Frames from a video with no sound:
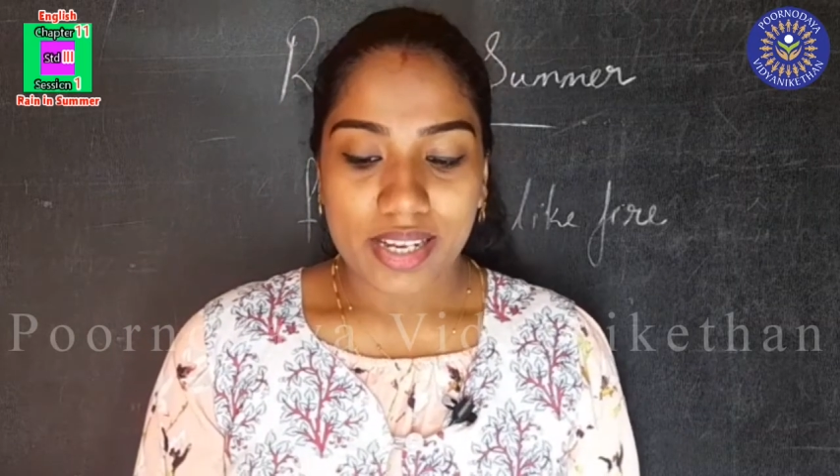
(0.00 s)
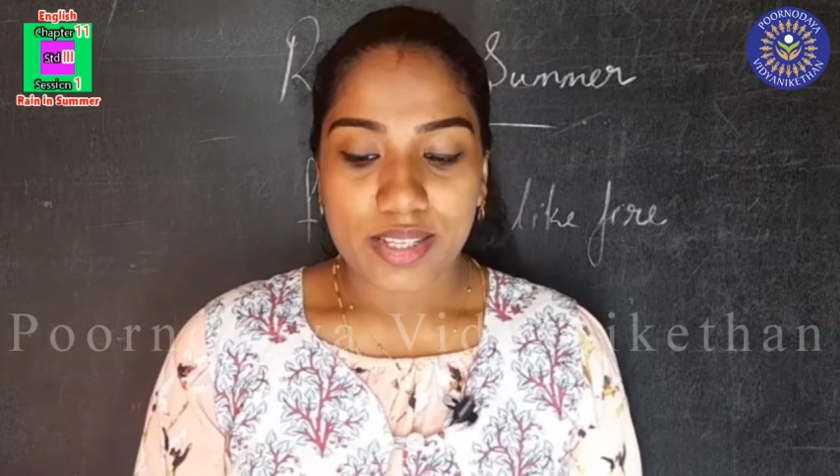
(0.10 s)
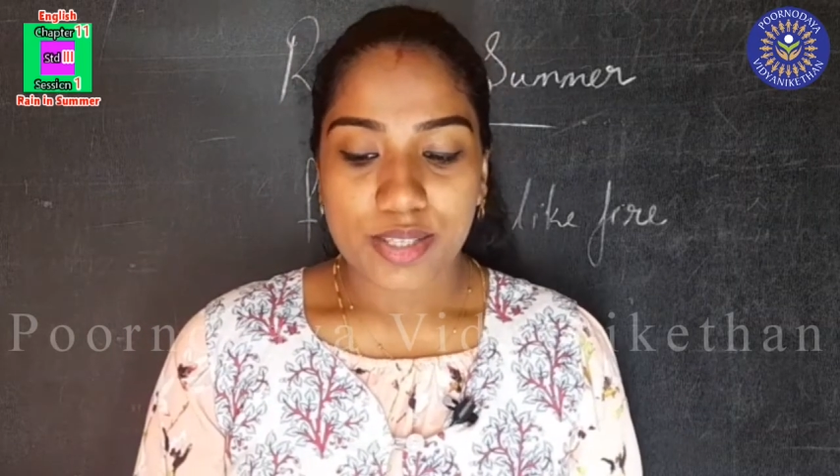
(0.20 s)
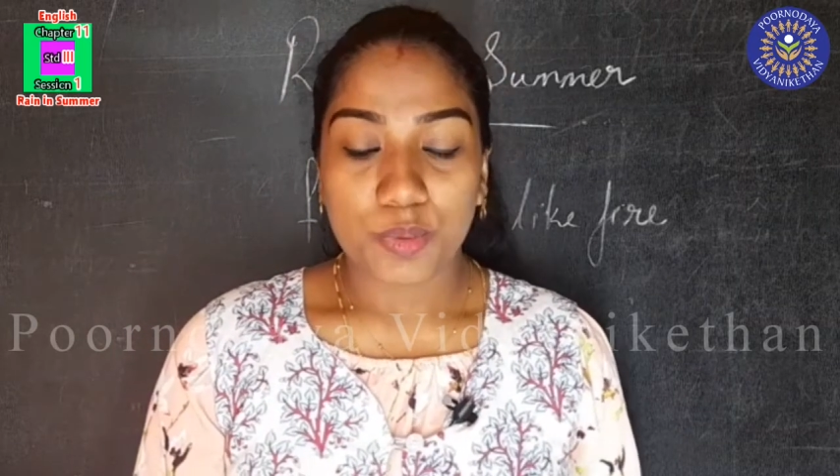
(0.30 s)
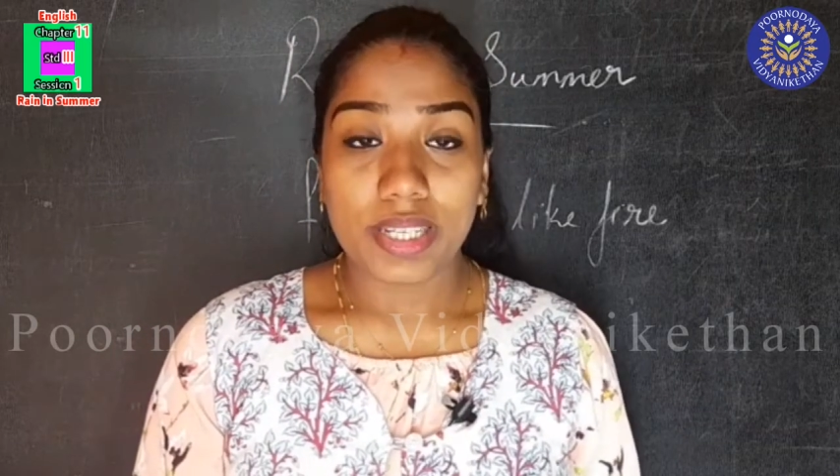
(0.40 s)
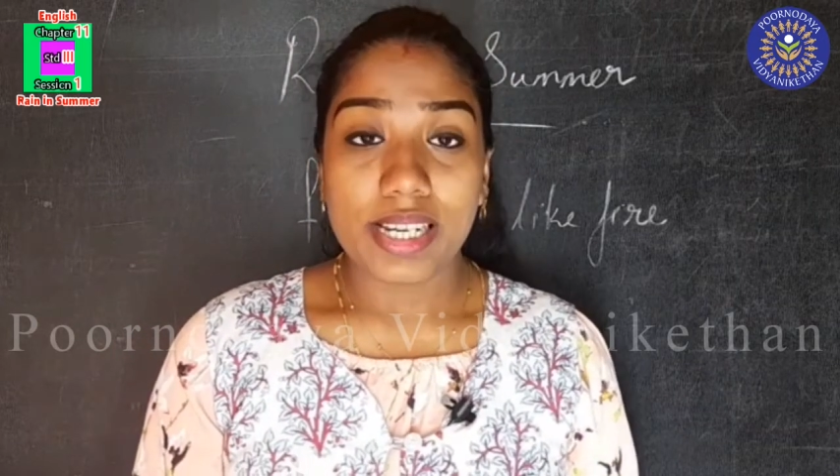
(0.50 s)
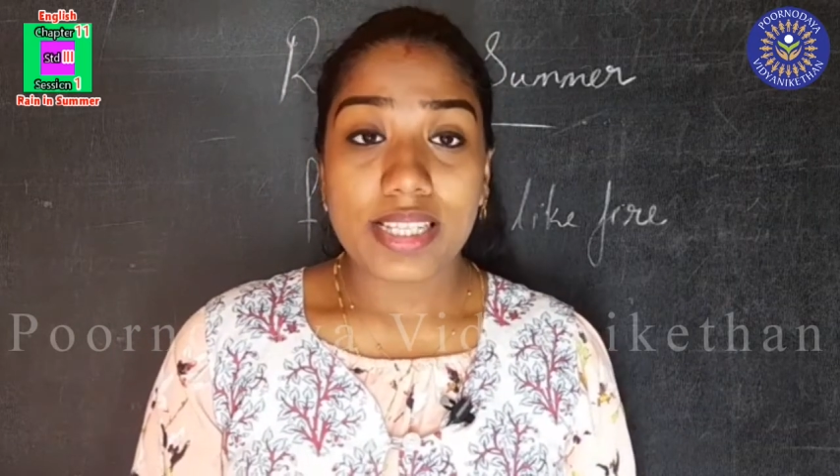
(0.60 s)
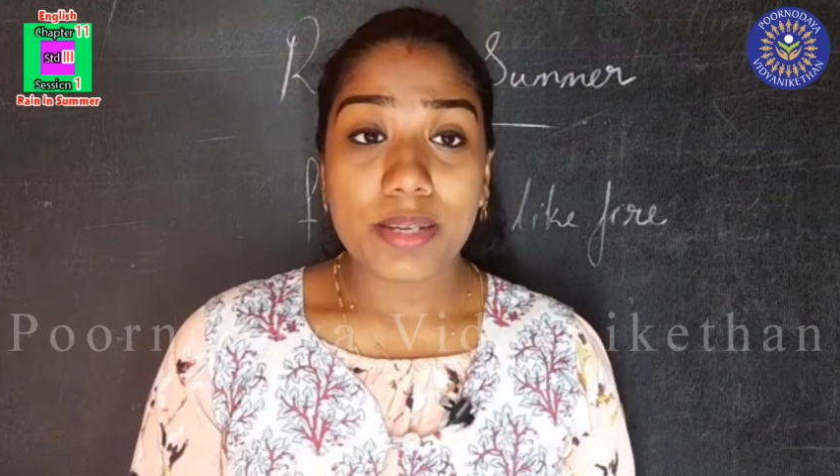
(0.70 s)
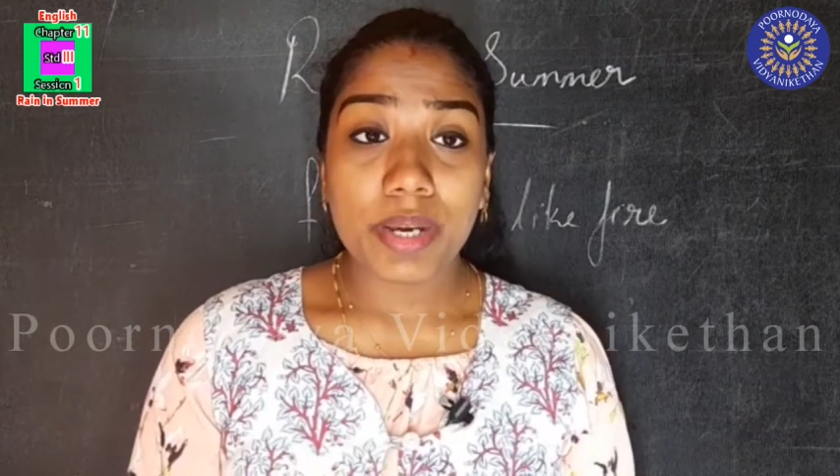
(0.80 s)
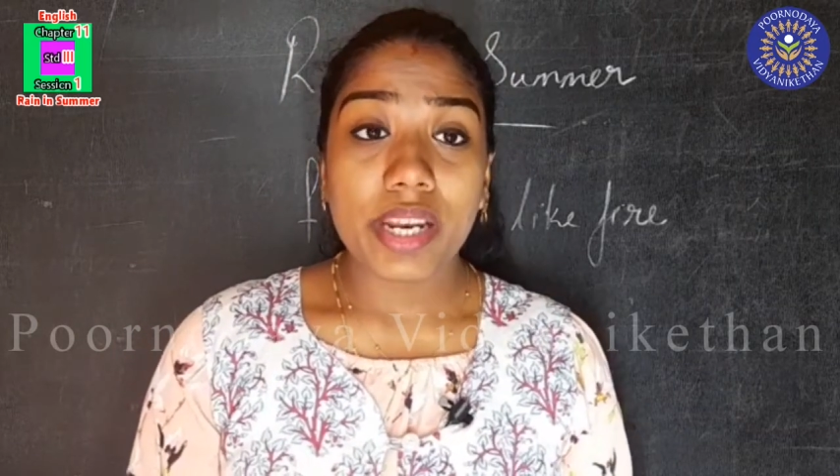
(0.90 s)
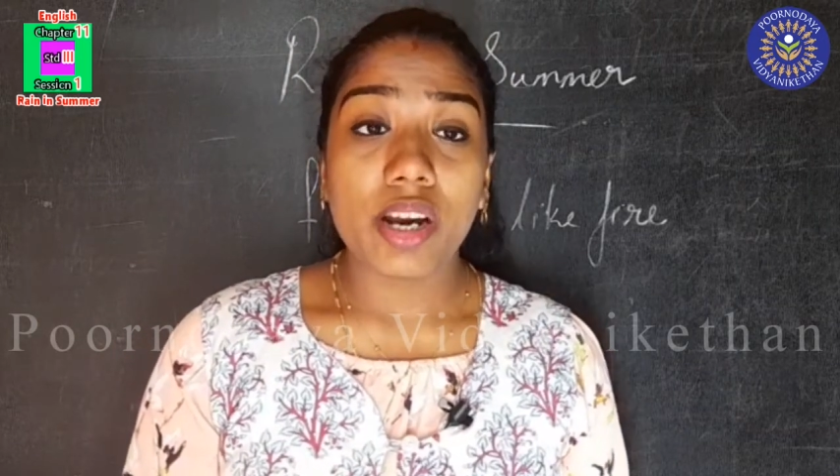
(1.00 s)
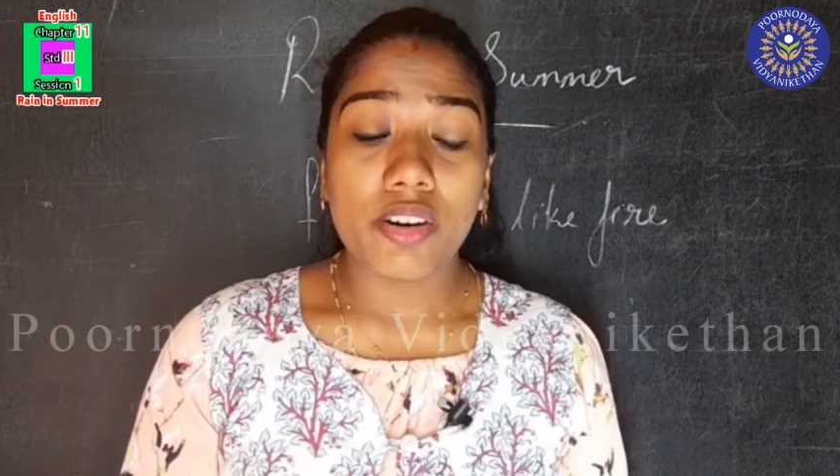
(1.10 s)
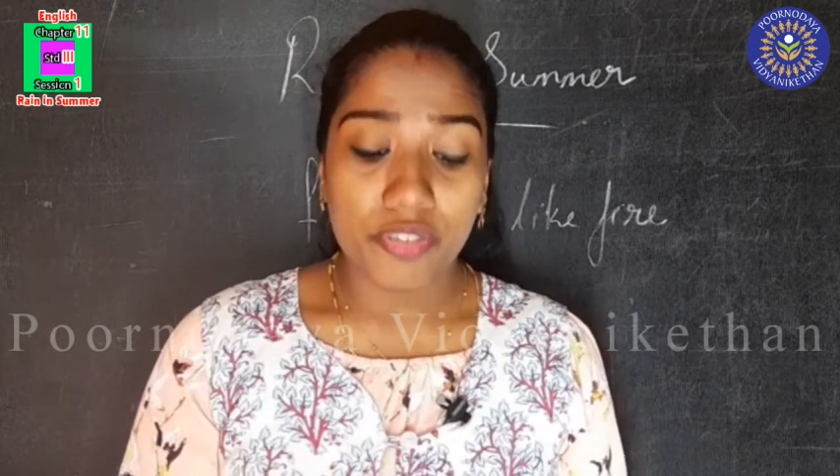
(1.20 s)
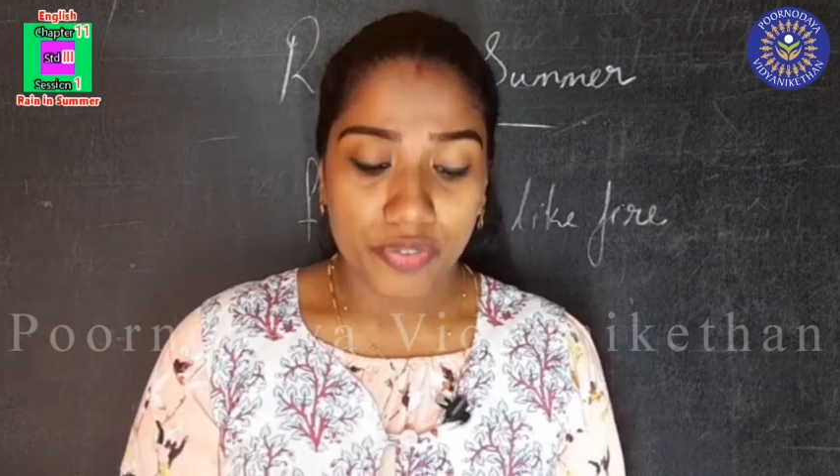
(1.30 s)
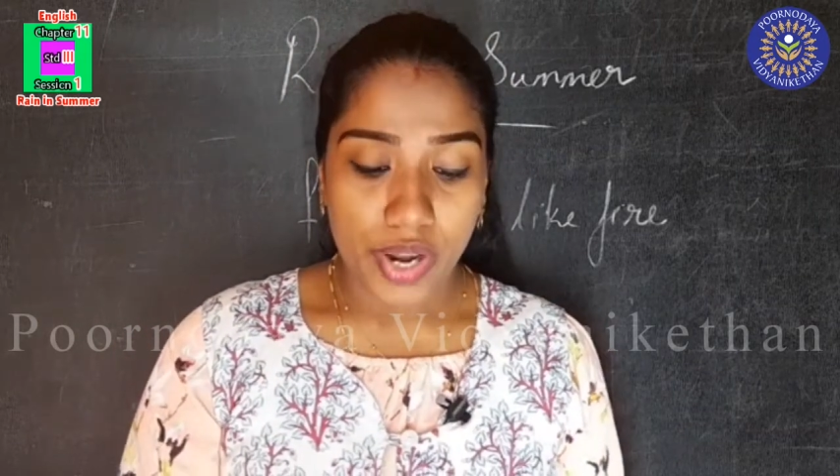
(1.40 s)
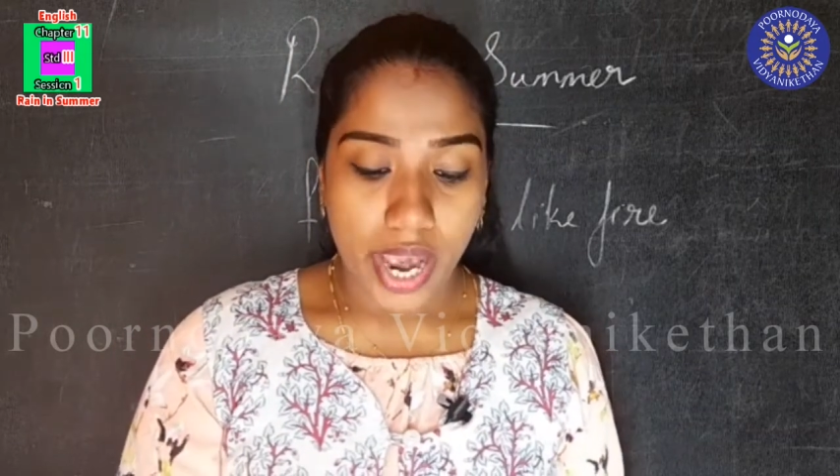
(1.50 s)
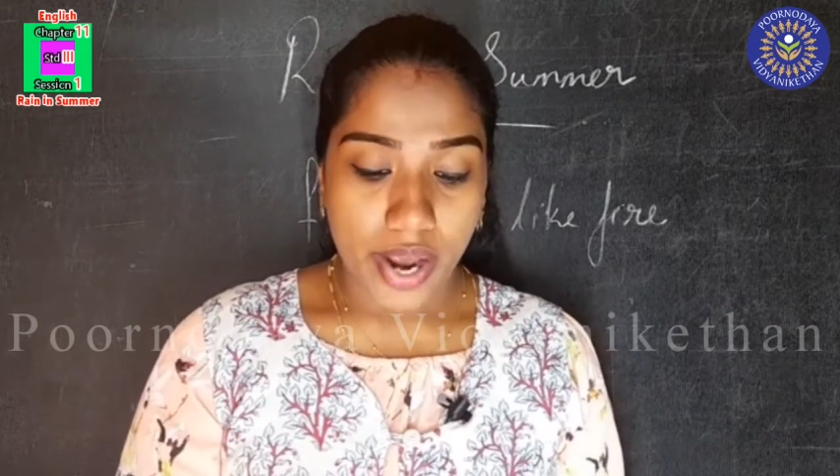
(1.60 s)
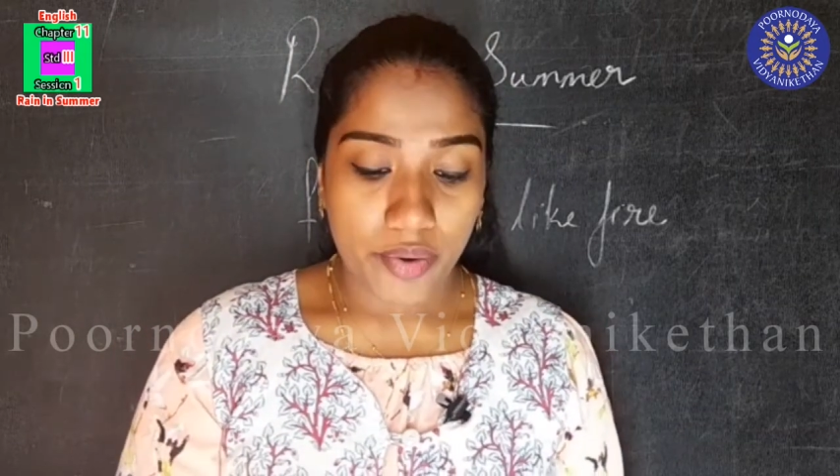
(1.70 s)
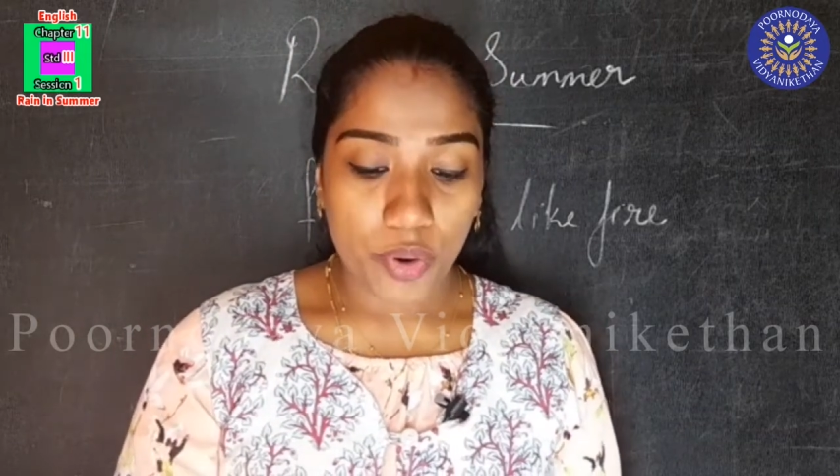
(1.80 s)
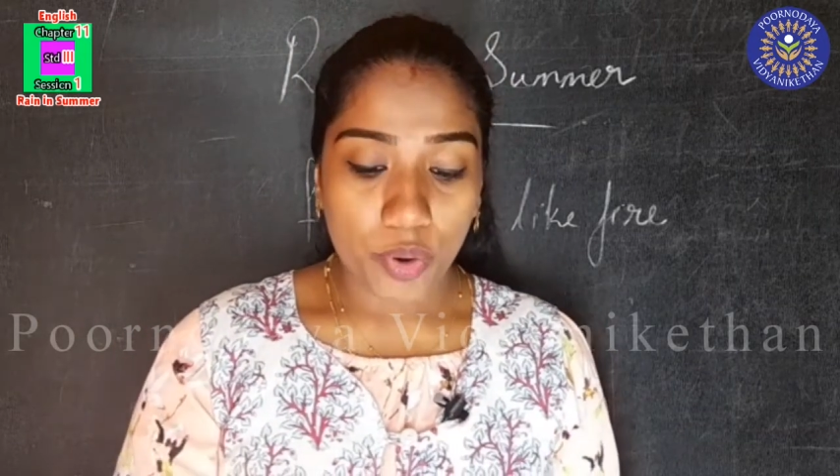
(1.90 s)
So what is the meaning of
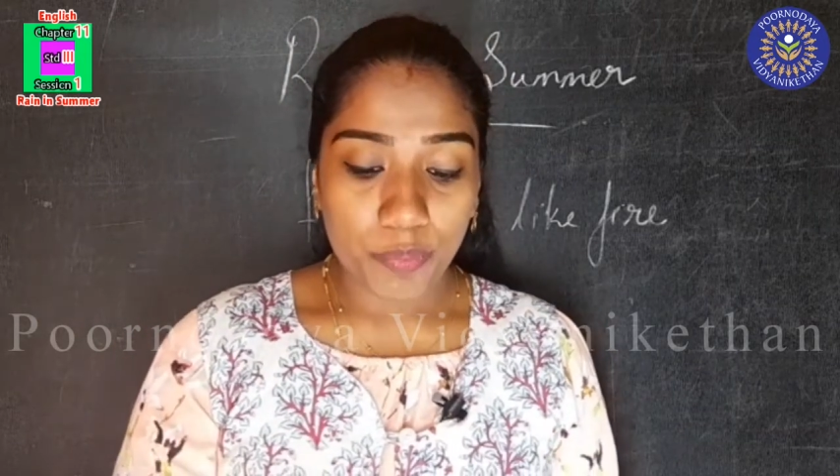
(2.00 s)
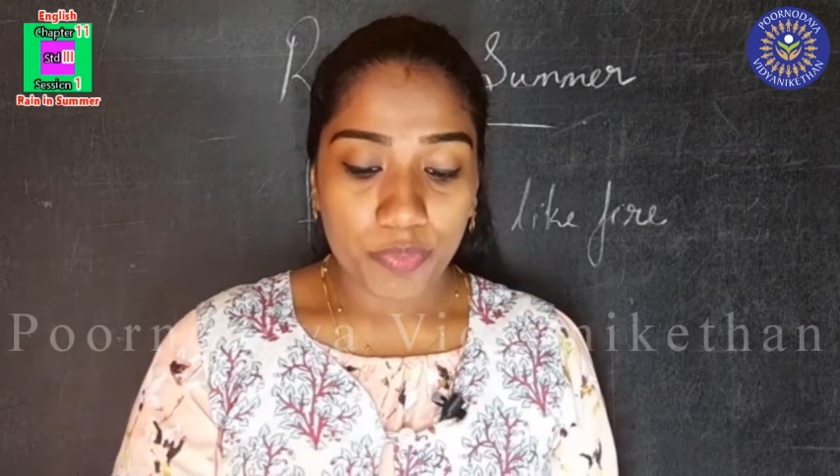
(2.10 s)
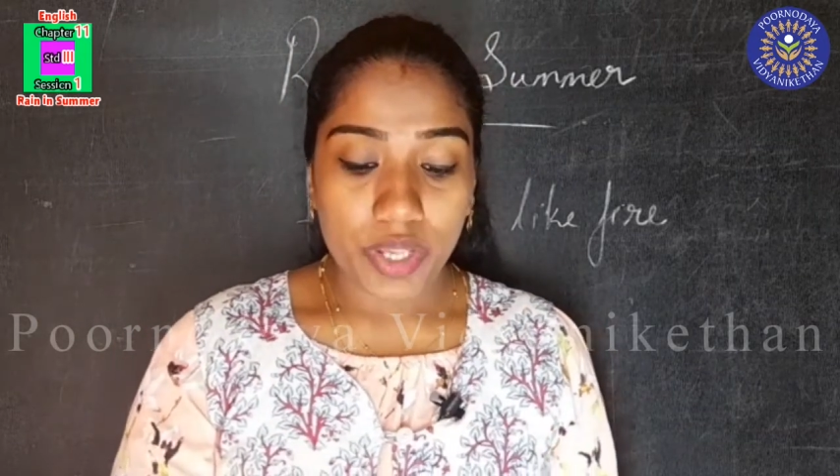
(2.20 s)
narrow?